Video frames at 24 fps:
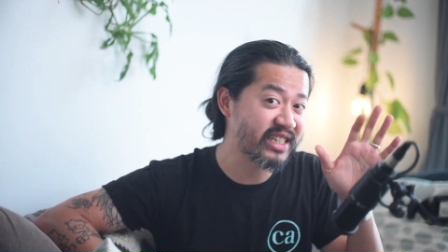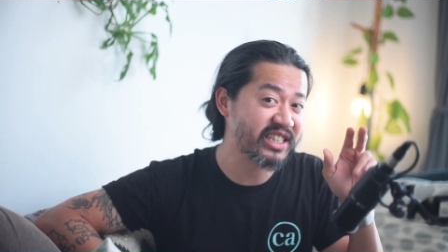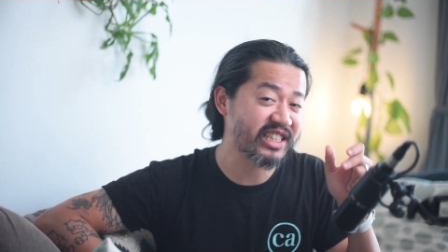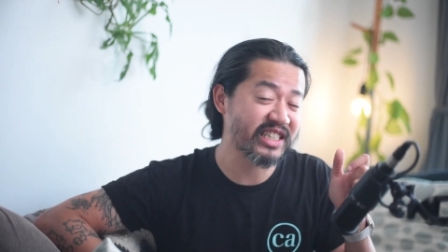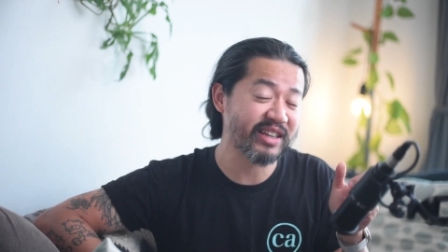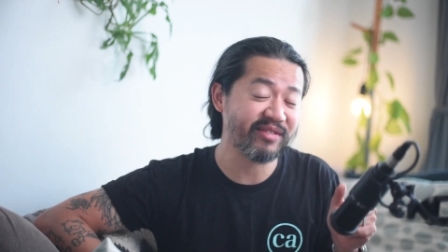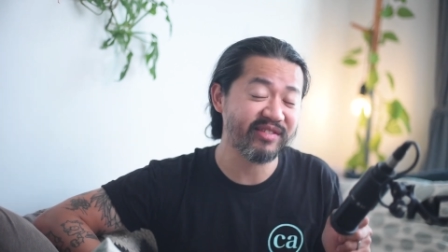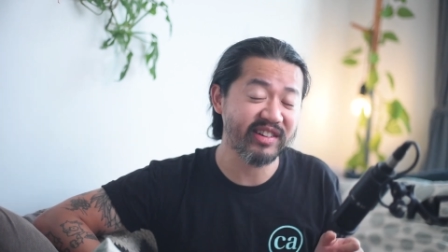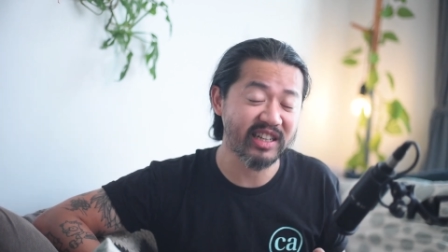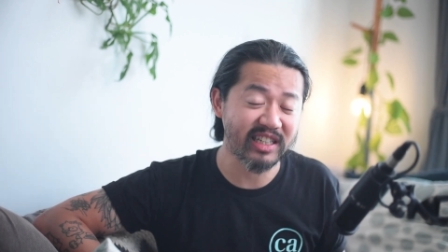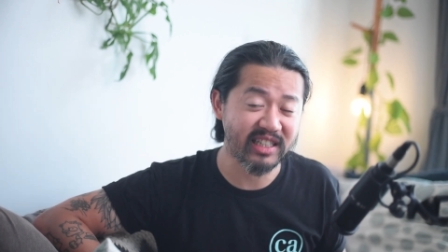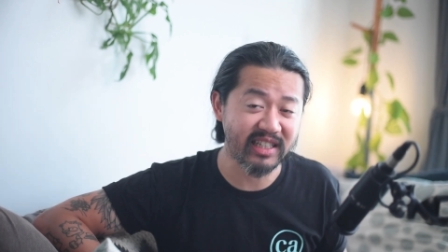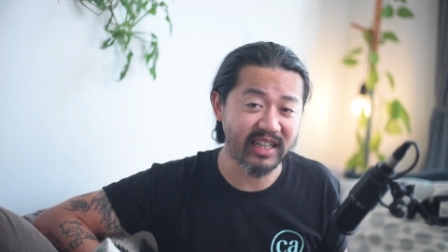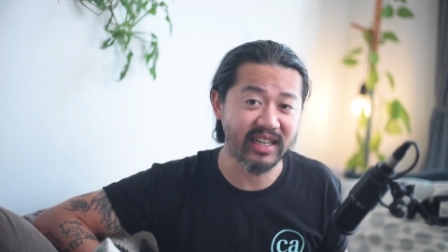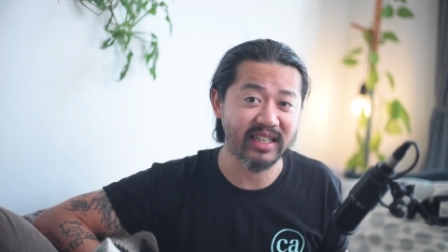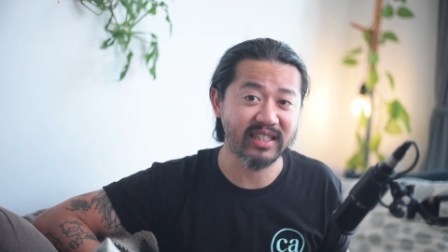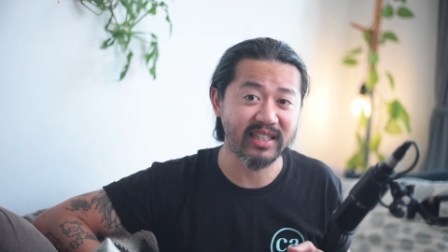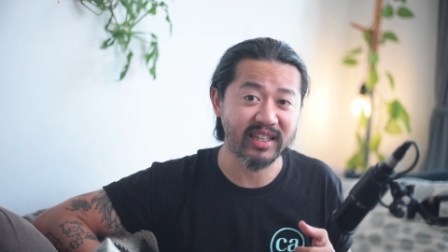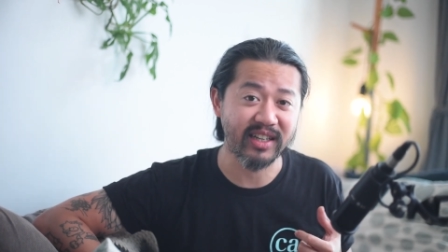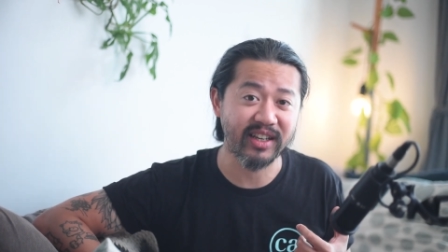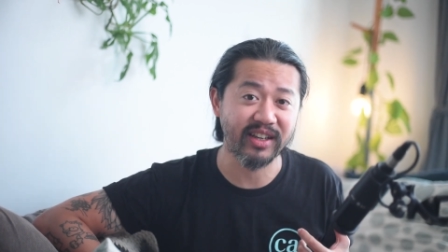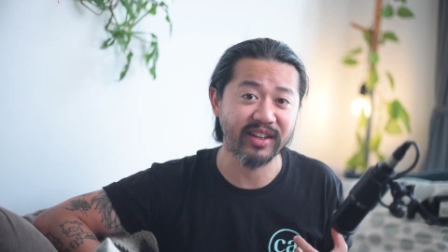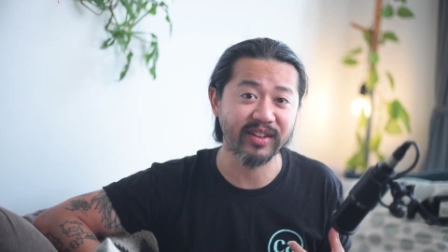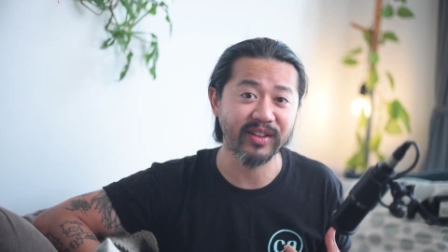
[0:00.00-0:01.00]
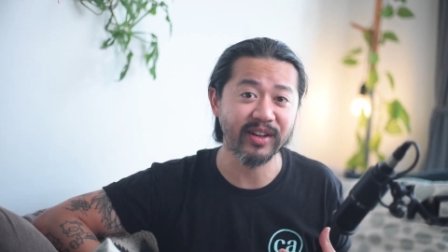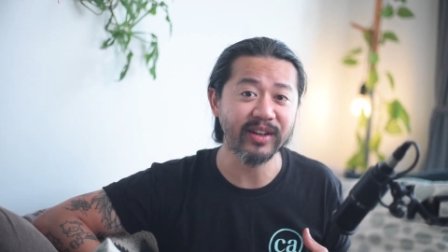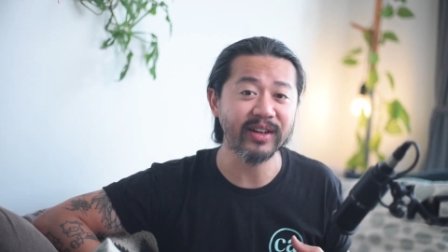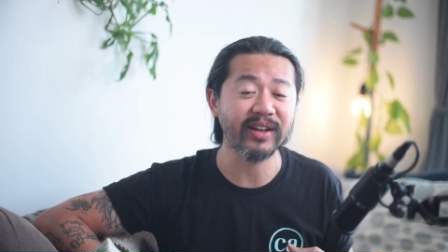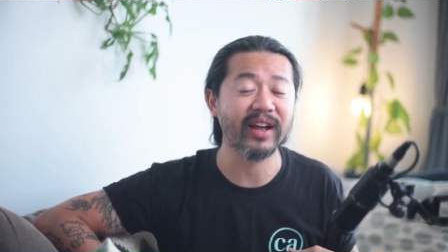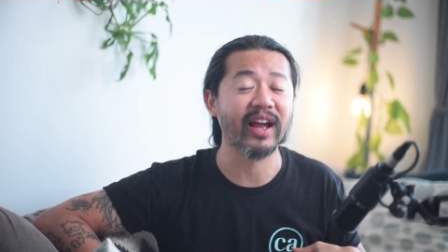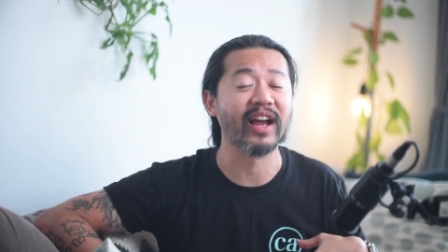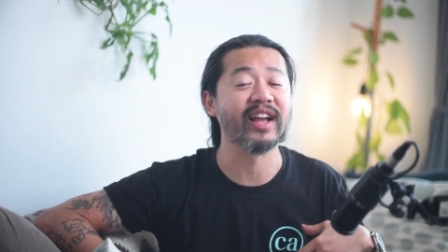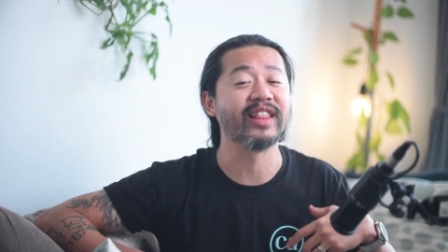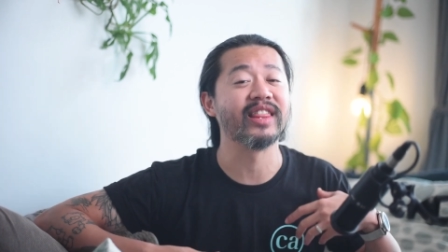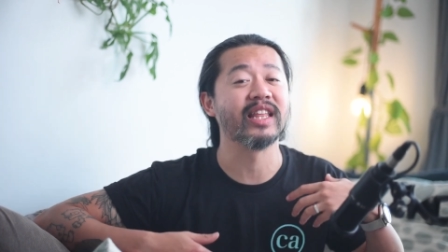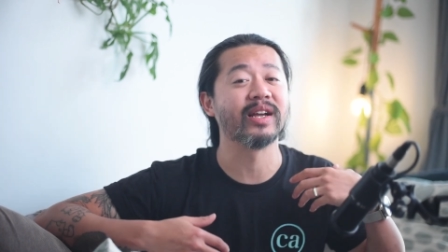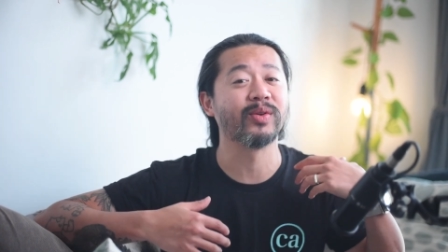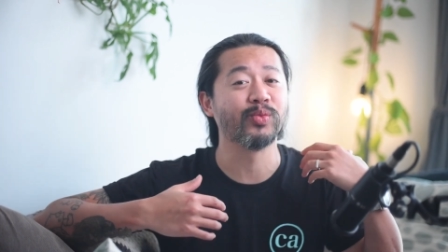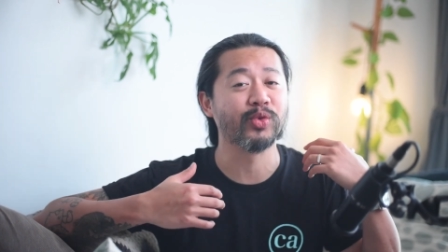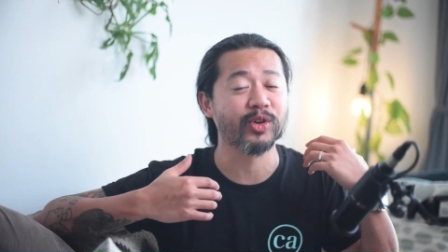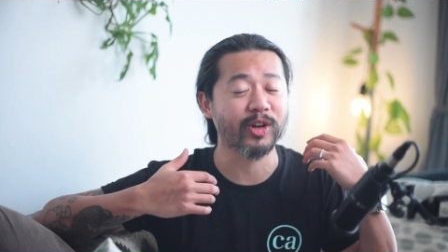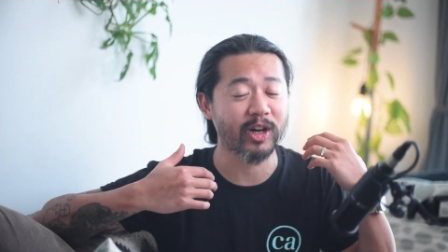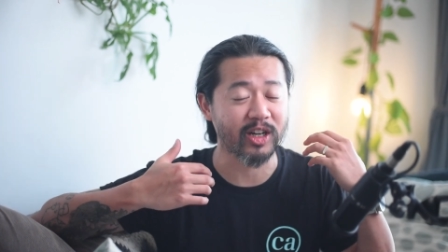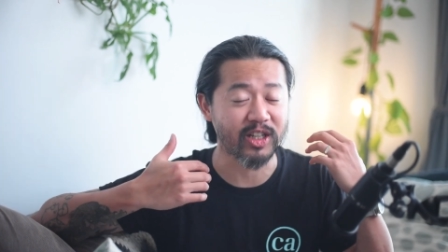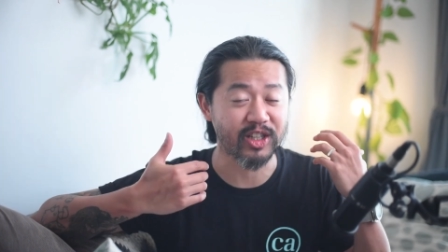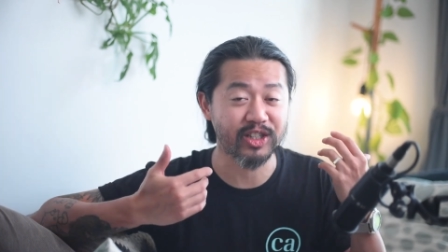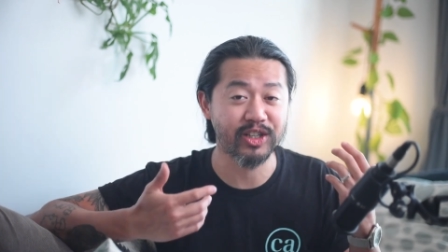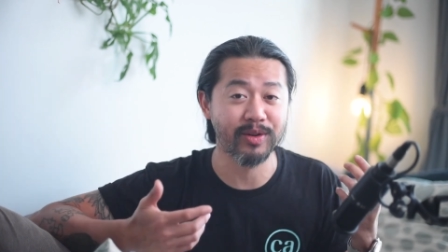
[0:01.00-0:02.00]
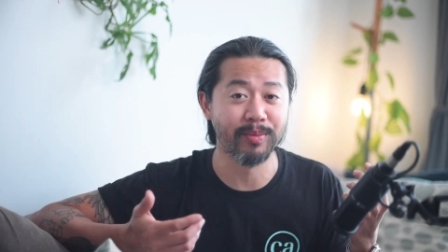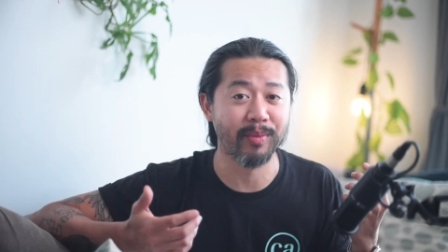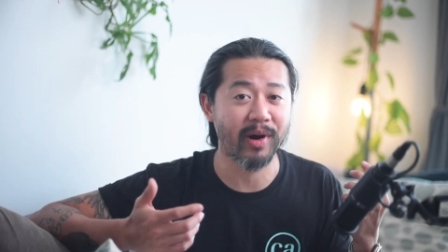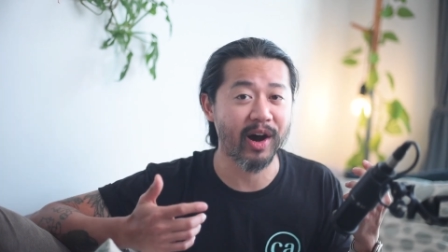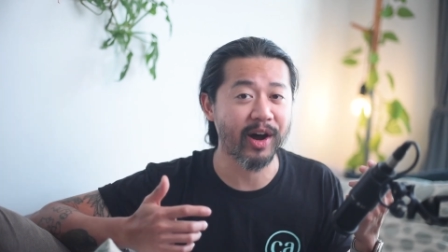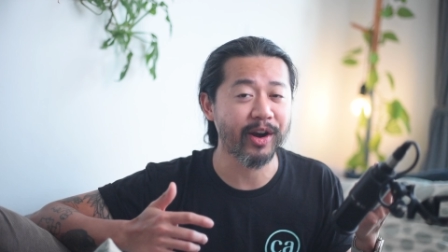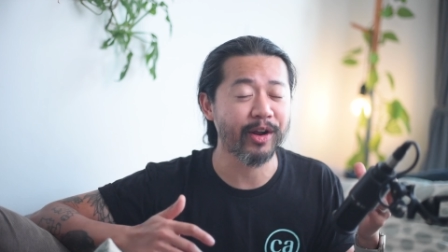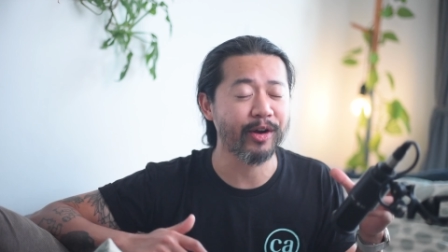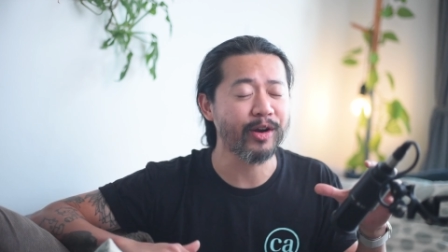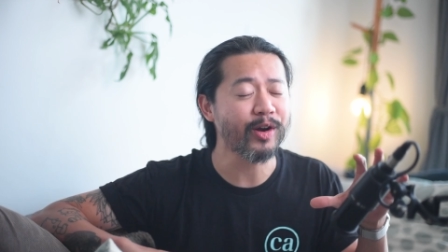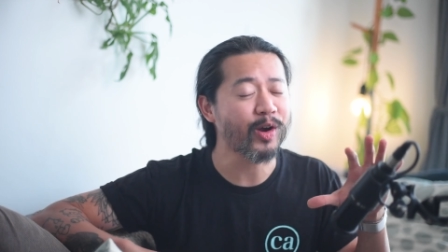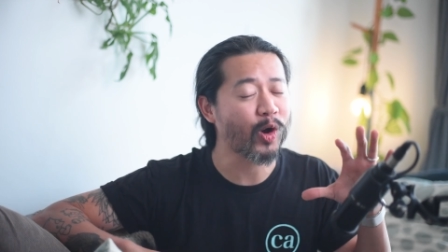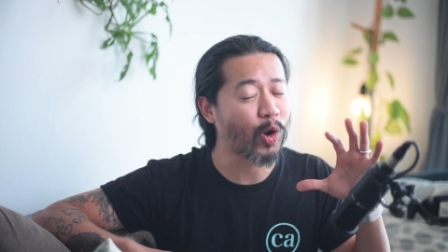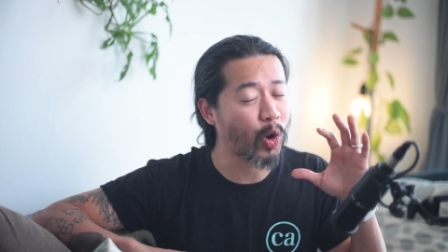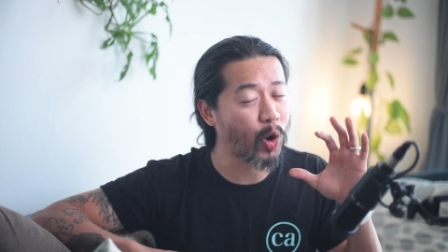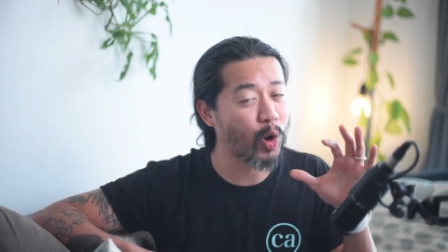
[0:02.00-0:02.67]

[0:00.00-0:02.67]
seventy cents a kilo, and then we've got tomato,